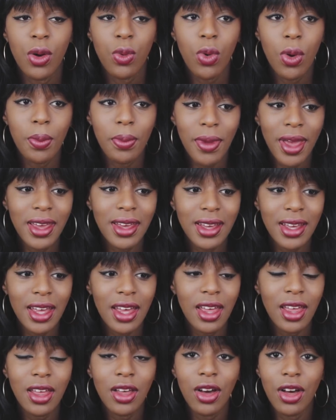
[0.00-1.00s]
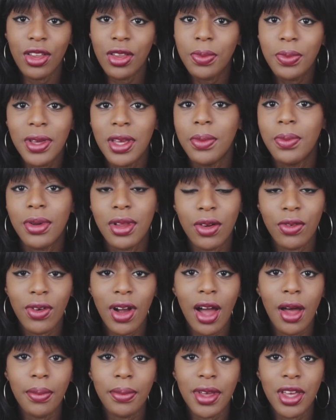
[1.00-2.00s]
were making other people
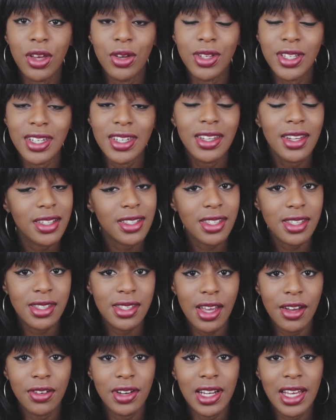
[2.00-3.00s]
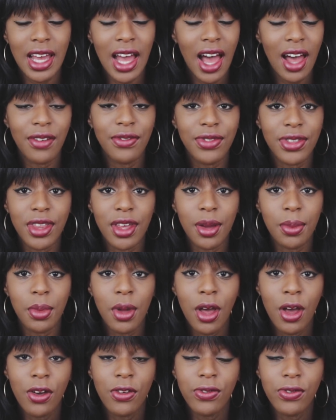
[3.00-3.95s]
around me who didn't necessarily have them